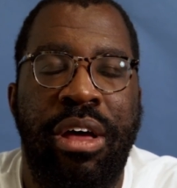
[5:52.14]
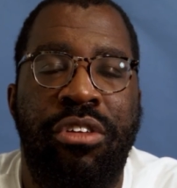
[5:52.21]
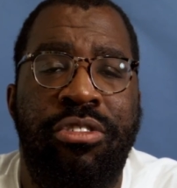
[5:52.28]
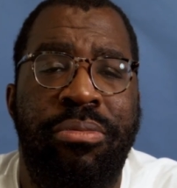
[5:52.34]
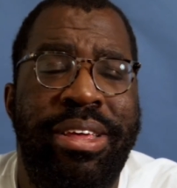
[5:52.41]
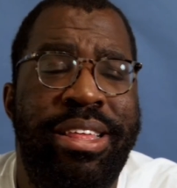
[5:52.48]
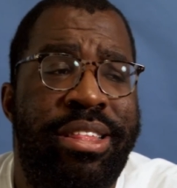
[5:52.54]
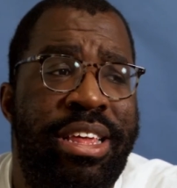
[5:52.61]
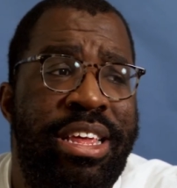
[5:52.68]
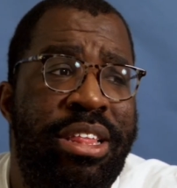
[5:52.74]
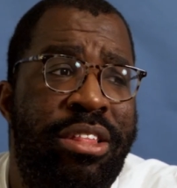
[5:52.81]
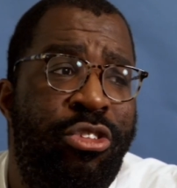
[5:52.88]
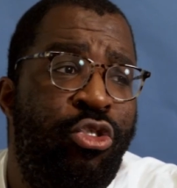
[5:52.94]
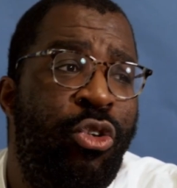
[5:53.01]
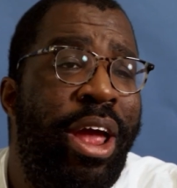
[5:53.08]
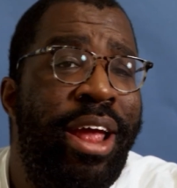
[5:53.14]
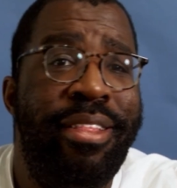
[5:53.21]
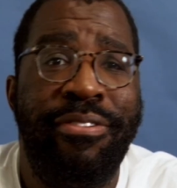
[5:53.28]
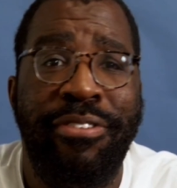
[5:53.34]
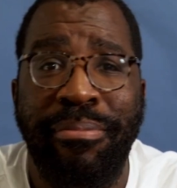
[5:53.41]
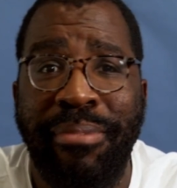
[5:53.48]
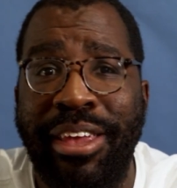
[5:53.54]
Also, his
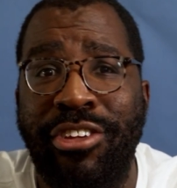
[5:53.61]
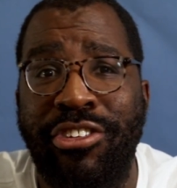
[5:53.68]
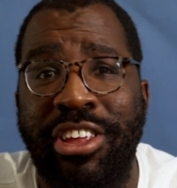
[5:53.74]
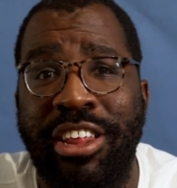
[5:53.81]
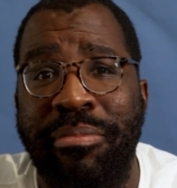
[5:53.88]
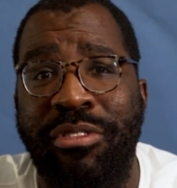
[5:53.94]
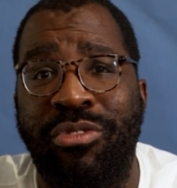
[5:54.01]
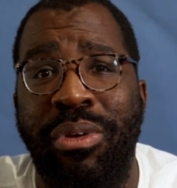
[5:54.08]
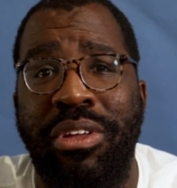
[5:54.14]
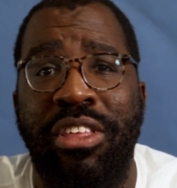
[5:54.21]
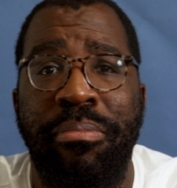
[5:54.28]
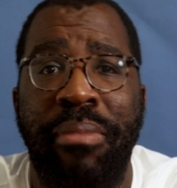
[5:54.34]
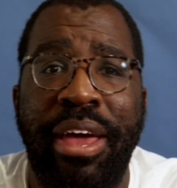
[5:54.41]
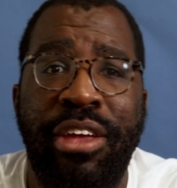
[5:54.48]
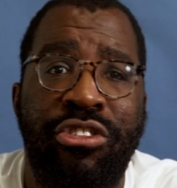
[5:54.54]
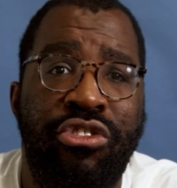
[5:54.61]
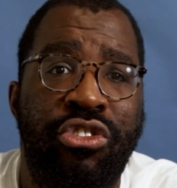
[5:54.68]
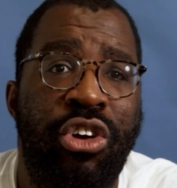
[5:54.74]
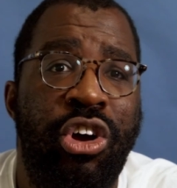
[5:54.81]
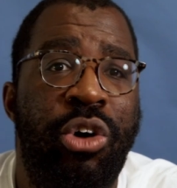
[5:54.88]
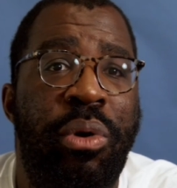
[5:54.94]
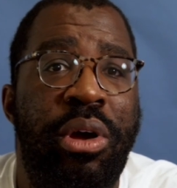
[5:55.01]
transformation between the
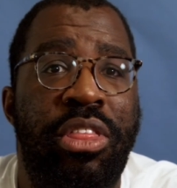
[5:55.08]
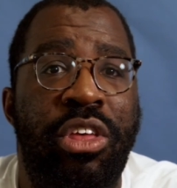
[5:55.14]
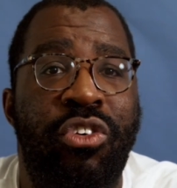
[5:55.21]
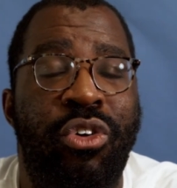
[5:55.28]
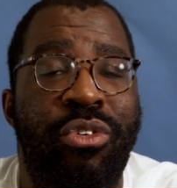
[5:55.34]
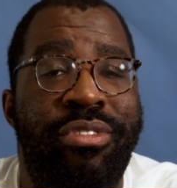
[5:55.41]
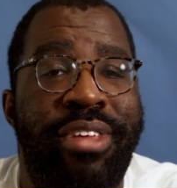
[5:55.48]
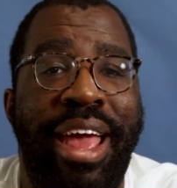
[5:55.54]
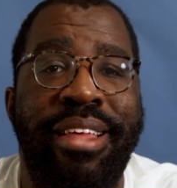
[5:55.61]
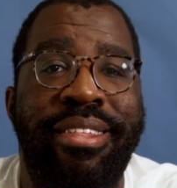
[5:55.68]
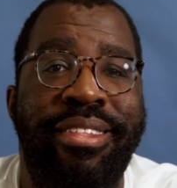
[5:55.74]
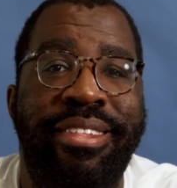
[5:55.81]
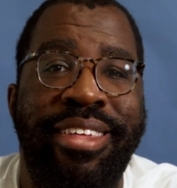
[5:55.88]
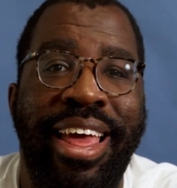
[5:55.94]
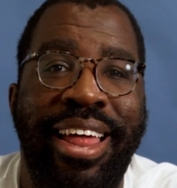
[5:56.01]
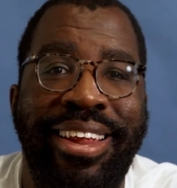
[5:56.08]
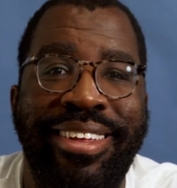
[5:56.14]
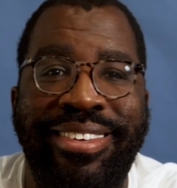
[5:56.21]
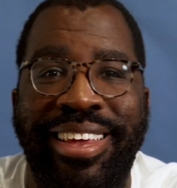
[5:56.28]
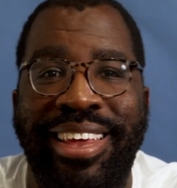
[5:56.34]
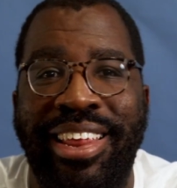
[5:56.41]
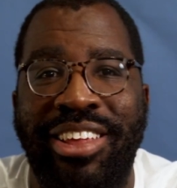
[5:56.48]
maestro and the grotesque
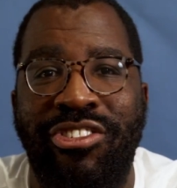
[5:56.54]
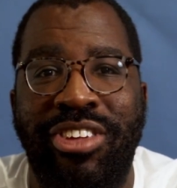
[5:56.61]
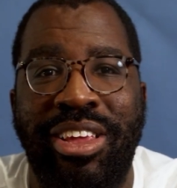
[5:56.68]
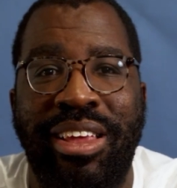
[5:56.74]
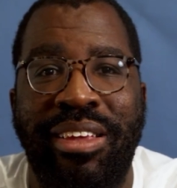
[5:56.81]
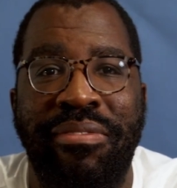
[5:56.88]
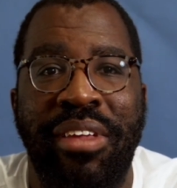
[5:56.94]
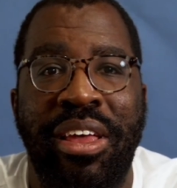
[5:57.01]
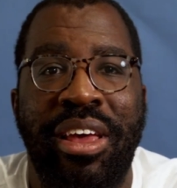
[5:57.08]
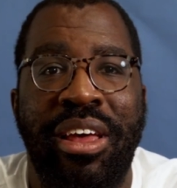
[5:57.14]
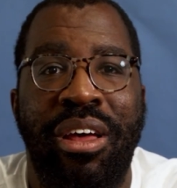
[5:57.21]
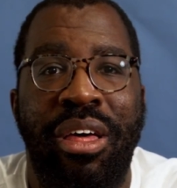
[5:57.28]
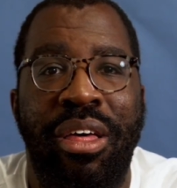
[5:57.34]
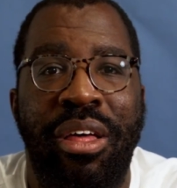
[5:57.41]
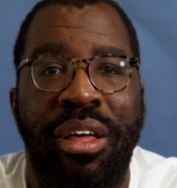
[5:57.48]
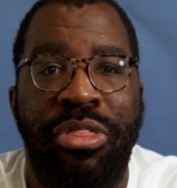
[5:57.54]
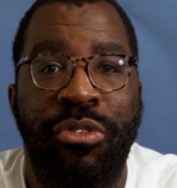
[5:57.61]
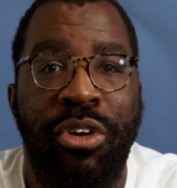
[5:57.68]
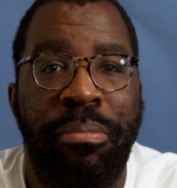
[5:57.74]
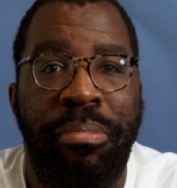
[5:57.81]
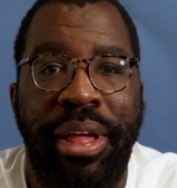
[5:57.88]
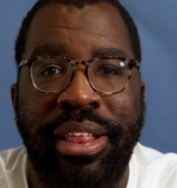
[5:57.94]
skeleton achieved
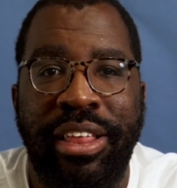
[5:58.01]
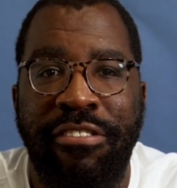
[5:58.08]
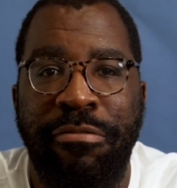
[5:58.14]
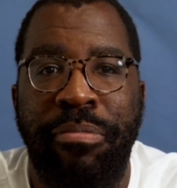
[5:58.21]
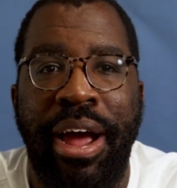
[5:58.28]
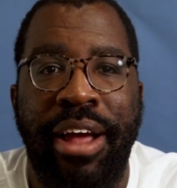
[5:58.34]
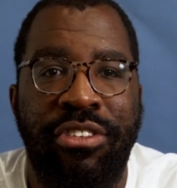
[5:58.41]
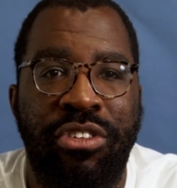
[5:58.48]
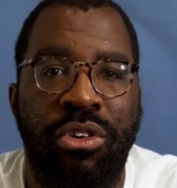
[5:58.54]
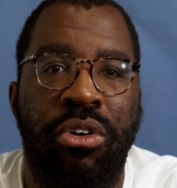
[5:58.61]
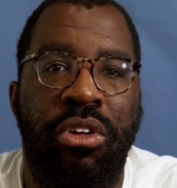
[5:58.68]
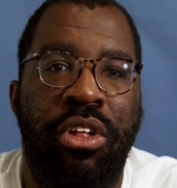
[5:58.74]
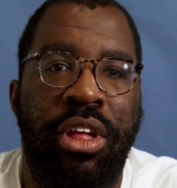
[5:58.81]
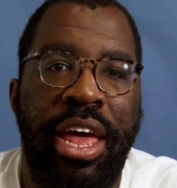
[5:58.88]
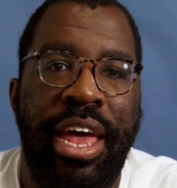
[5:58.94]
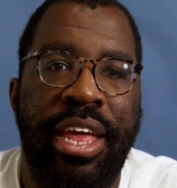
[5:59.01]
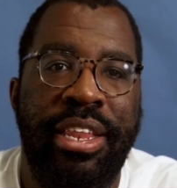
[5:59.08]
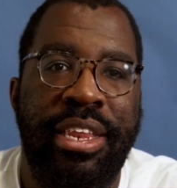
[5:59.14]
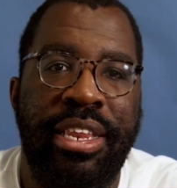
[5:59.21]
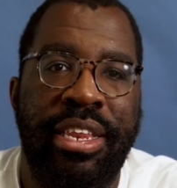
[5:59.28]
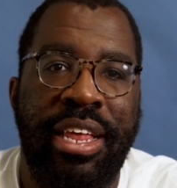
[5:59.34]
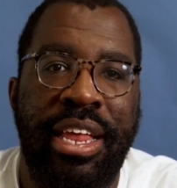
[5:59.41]
through a blend of practical
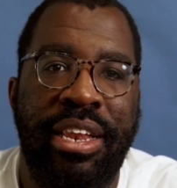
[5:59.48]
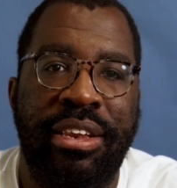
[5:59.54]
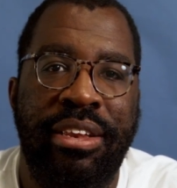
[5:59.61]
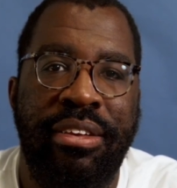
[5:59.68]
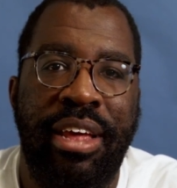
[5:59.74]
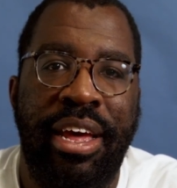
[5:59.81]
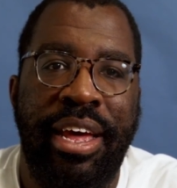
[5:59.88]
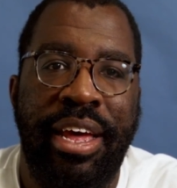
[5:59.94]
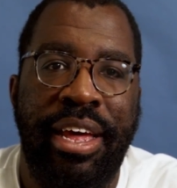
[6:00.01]
and